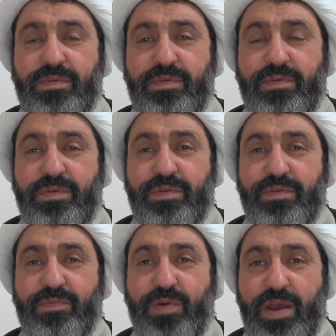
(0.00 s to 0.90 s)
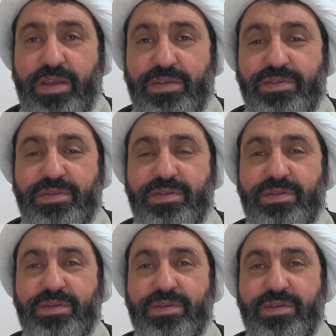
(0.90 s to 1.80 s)
uh, wise,
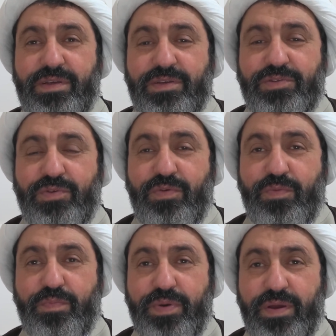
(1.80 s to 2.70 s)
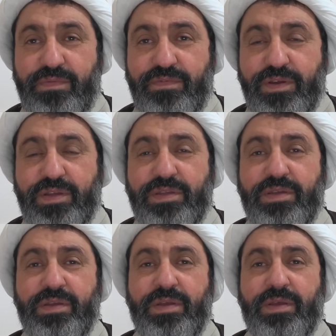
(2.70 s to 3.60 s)
so perfect
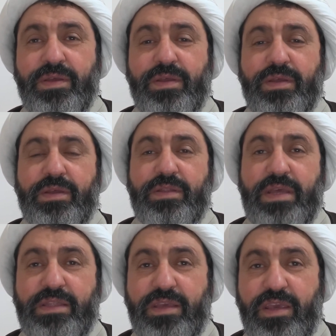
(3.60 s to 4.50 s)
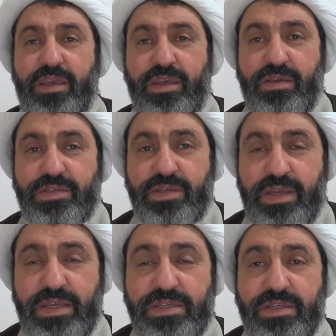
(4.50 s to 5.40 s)
that his
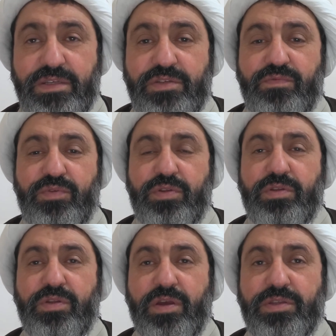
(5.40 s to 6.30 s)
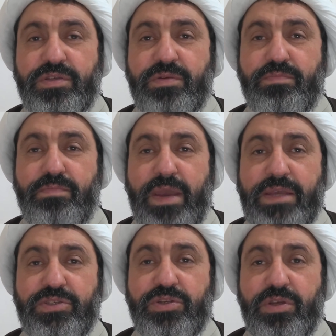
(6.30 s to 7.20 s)
essence would not
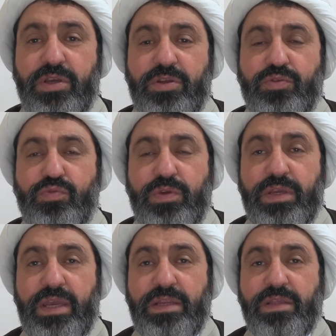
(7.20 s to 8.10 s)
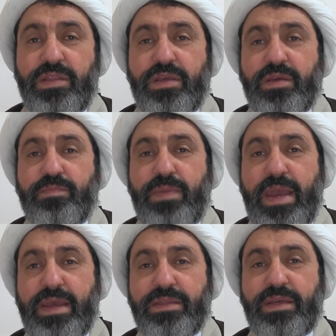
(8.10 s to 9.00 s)
match doing anything
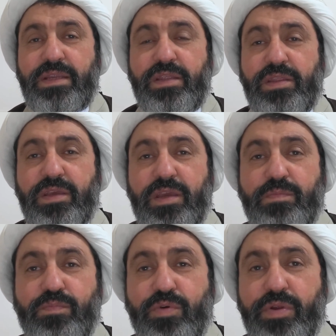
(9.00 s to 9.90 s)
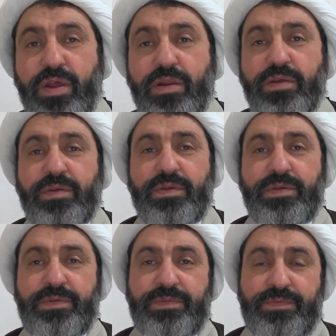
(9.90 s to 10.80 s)
bad, anything immoral.
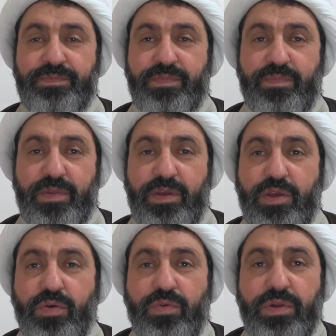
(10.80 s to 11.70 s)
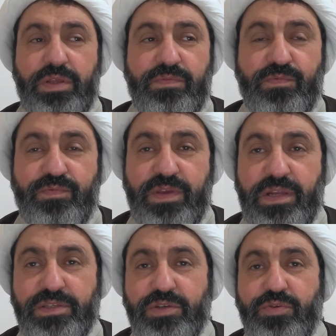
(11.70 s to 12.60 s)
He only
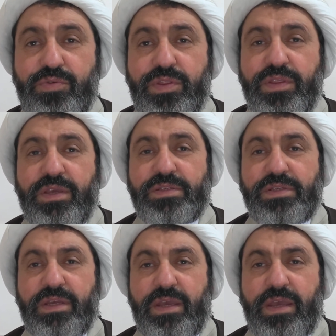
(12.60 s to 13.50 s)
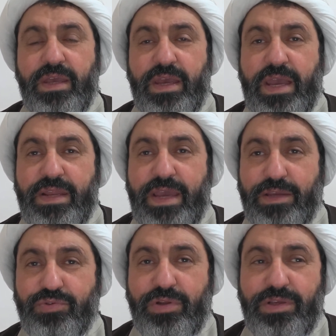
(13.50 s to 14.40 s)
reveals good things. And
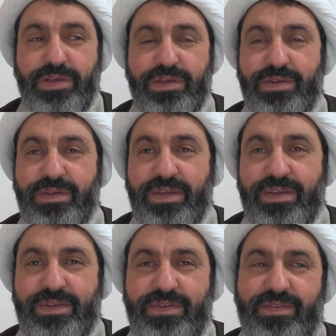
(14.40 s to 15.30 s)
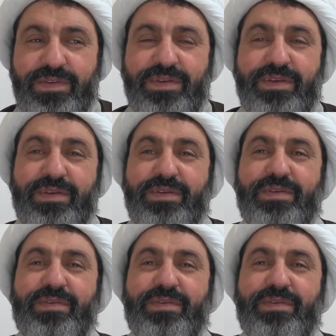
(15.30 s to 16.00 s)
actually, uh,